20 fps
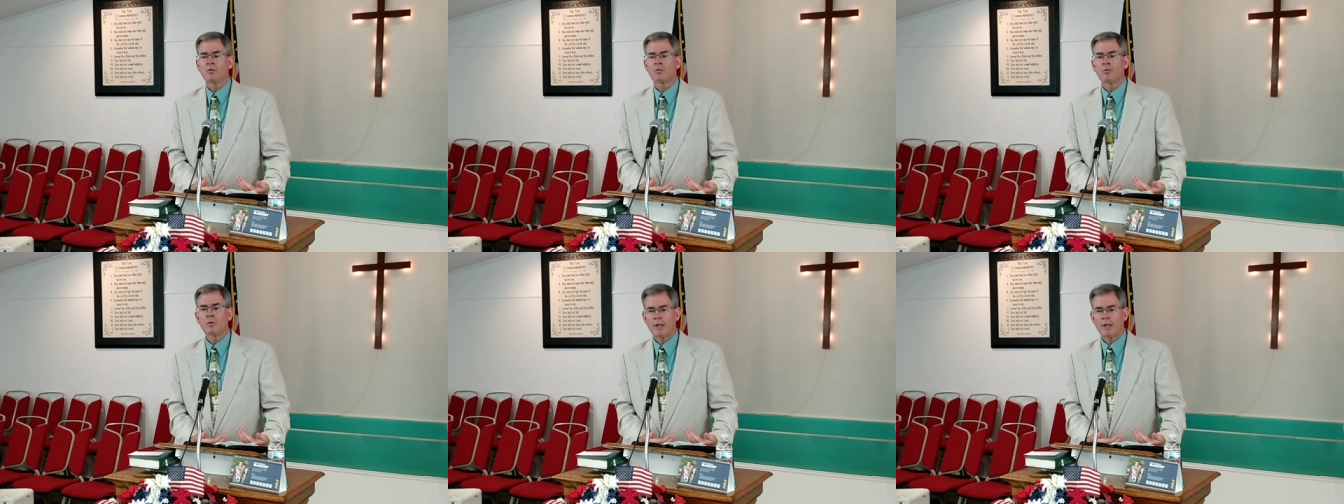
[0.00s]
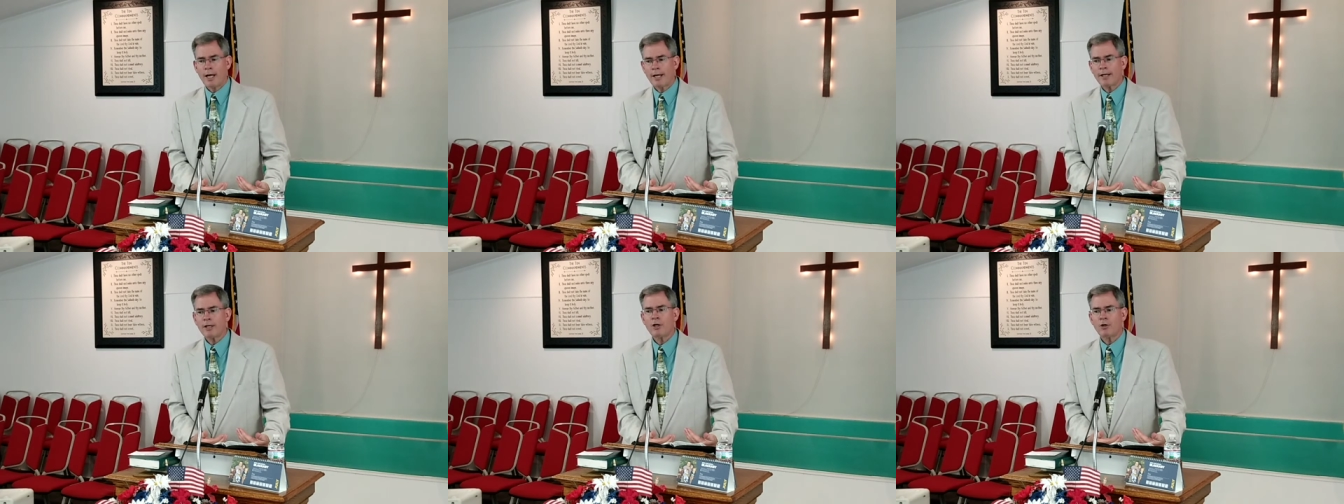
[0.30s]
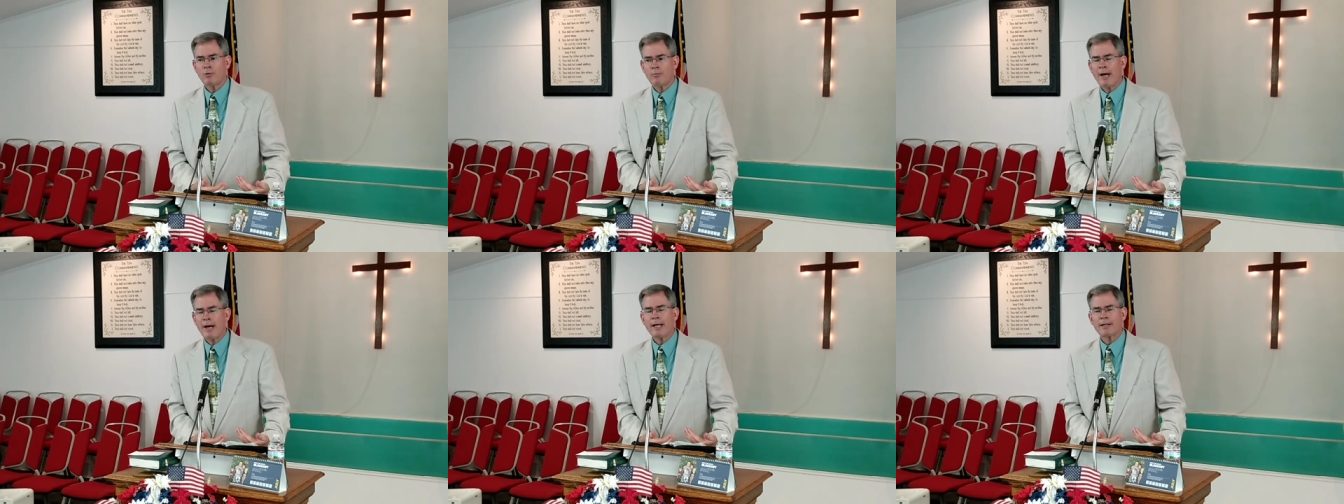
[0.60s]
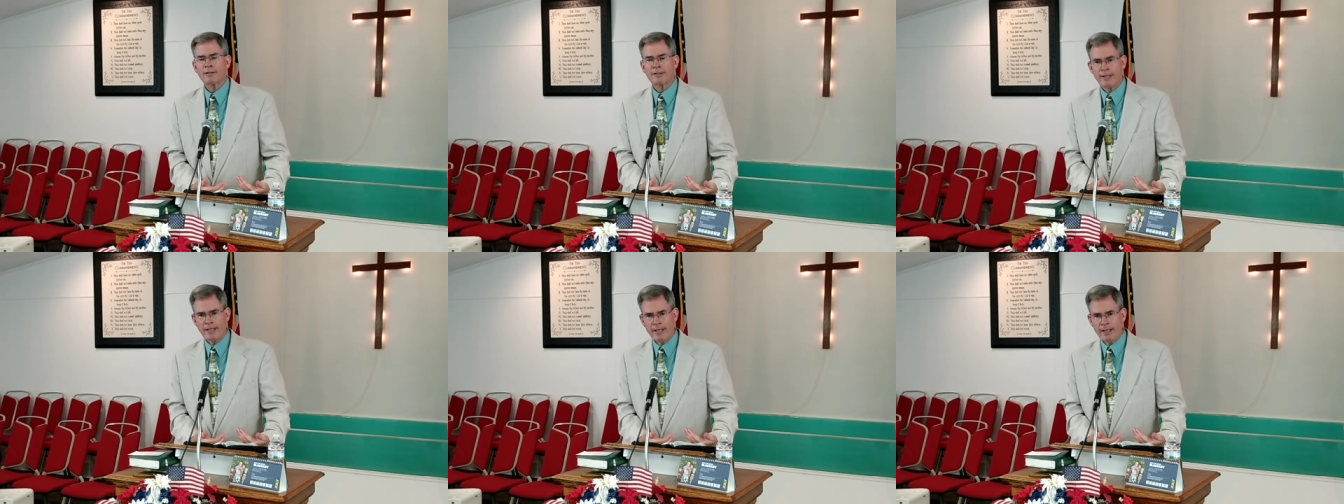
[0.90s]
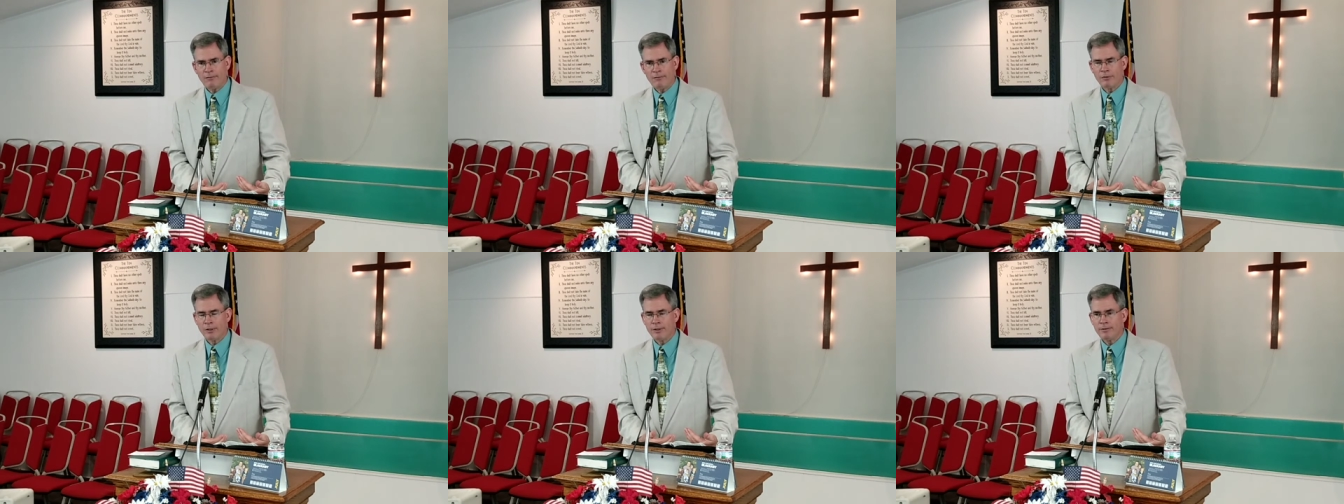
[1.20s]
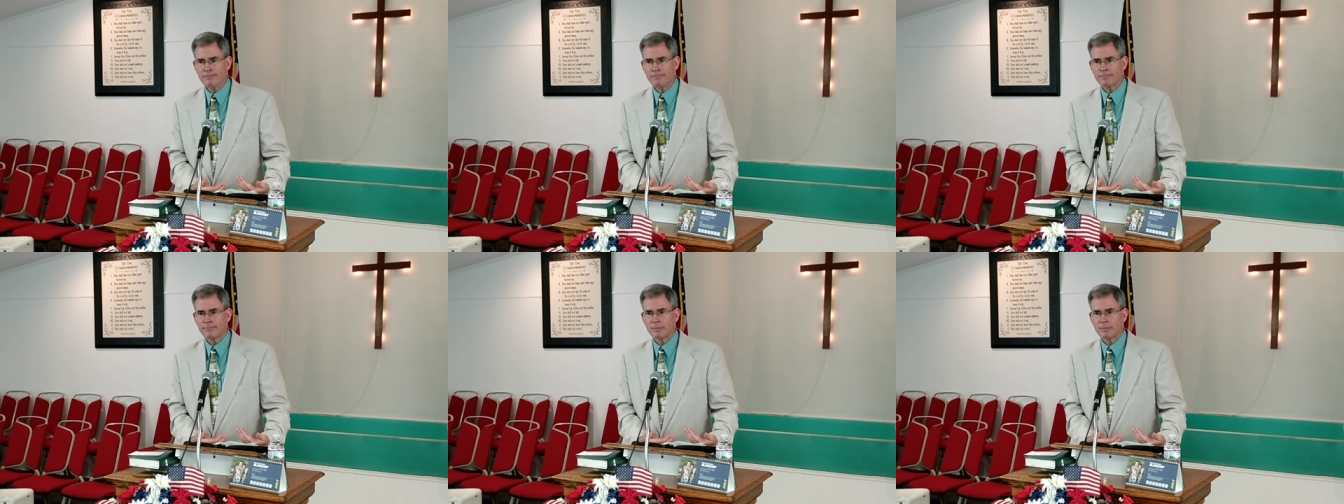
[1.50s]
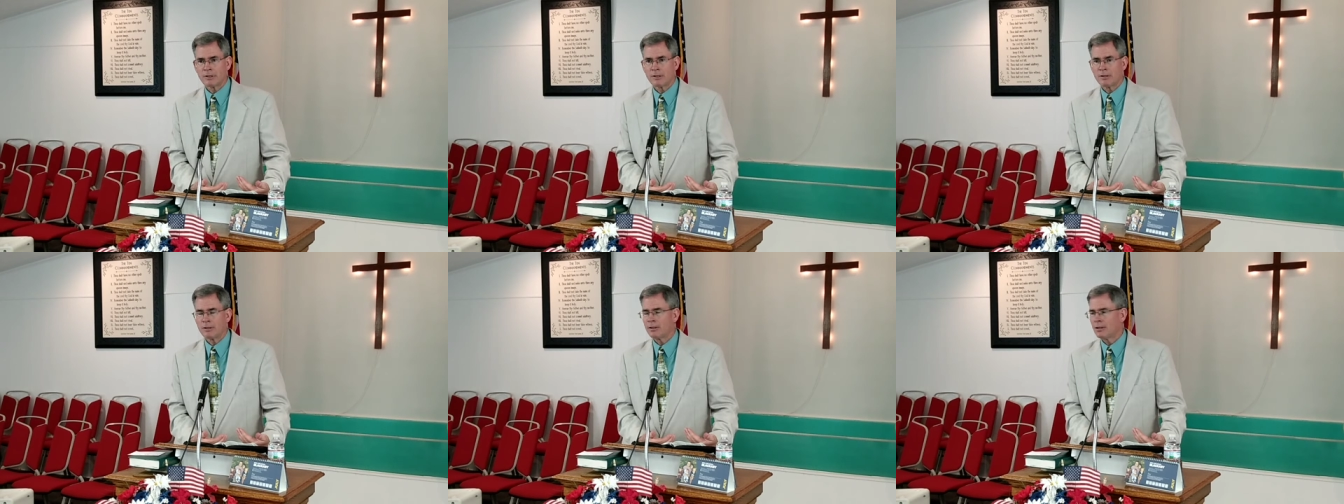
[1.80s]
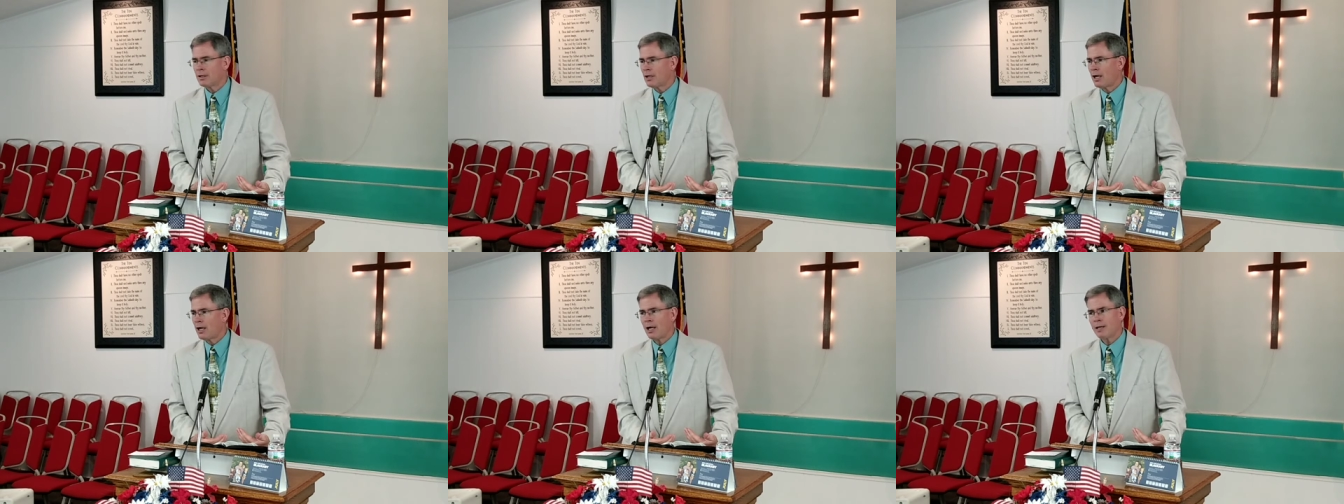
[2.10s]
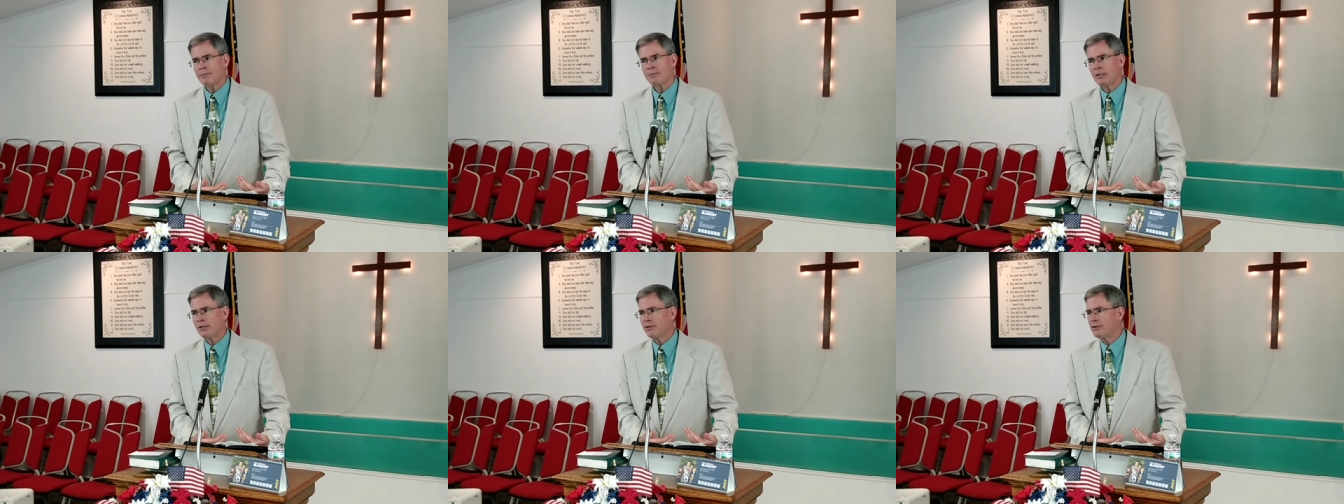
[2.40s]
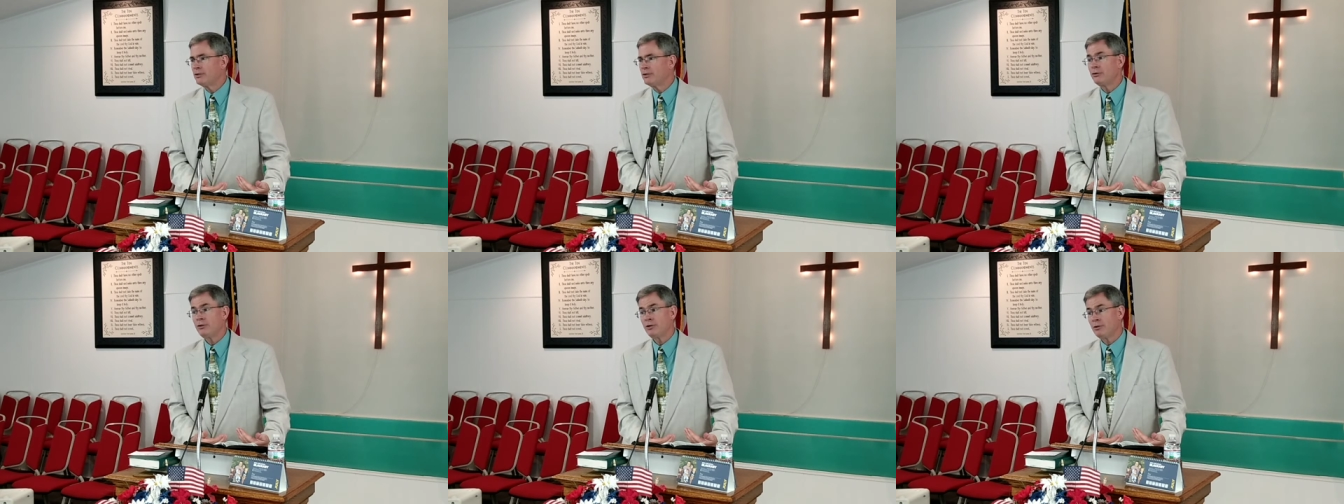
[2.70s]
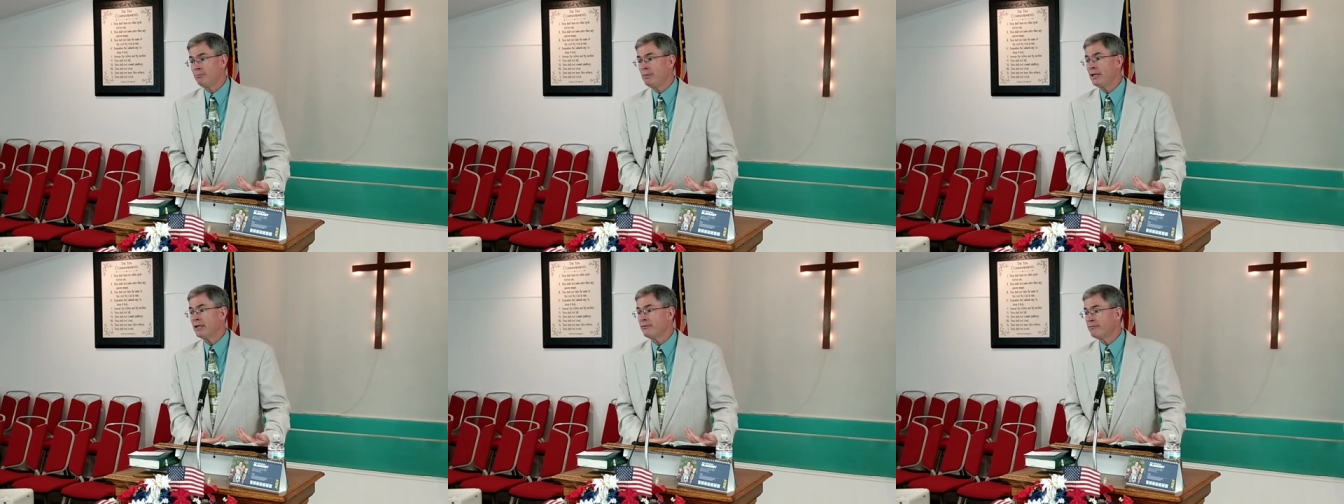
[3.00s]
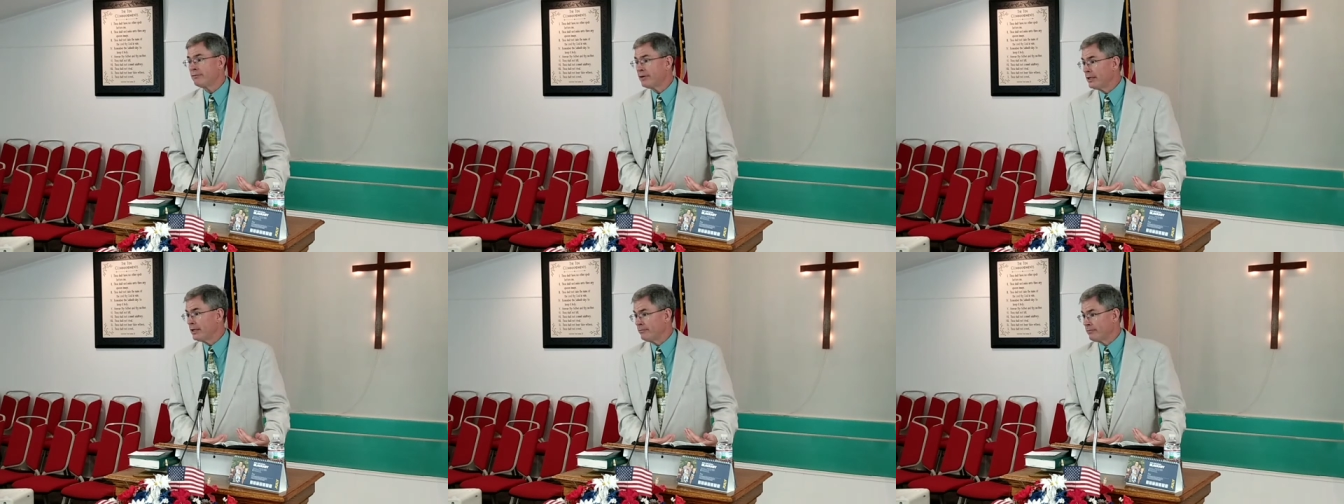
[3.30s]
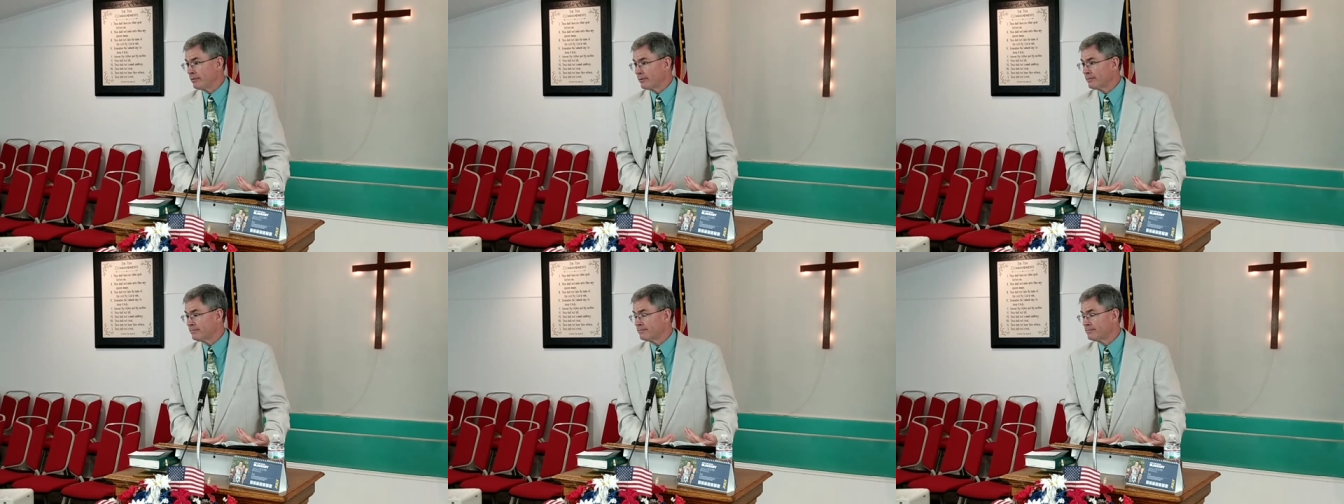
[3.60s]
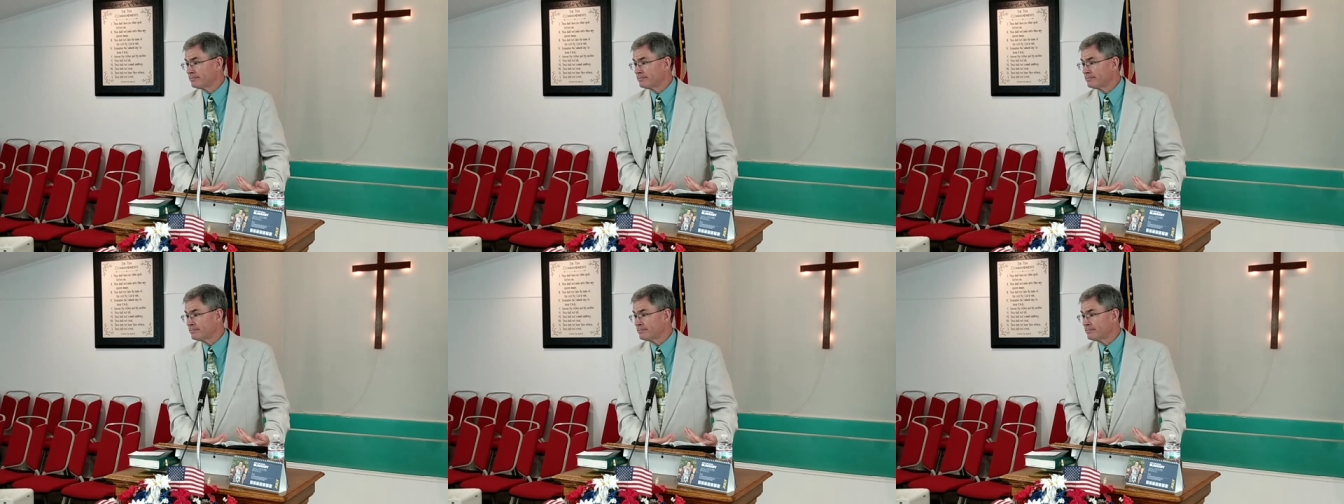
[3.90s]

When I go back to heaven, I'm going to do you a big favor.